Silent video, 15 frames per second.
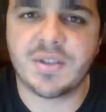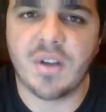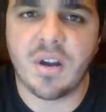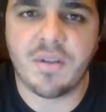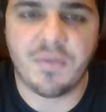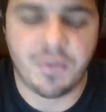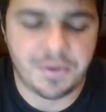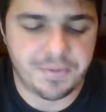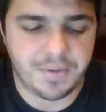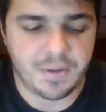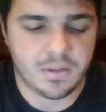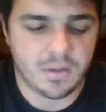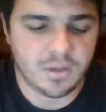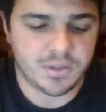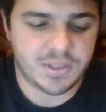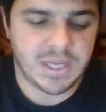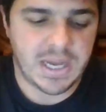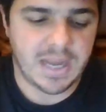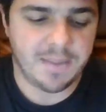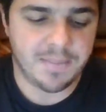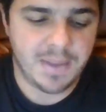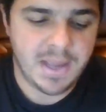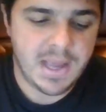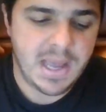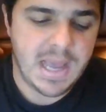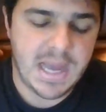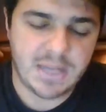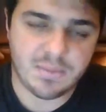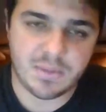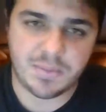stock for a very long time,
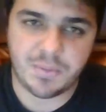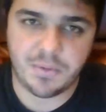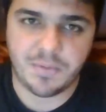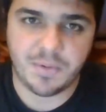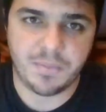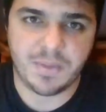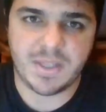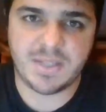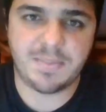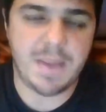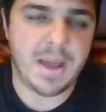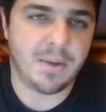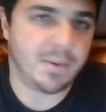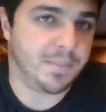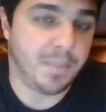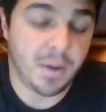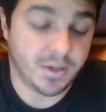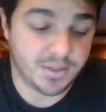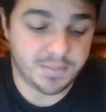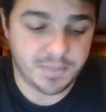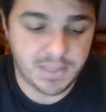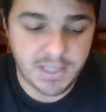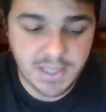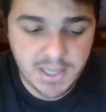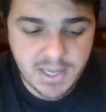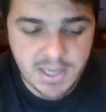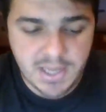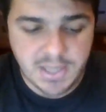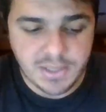as was proven with this battery possibly.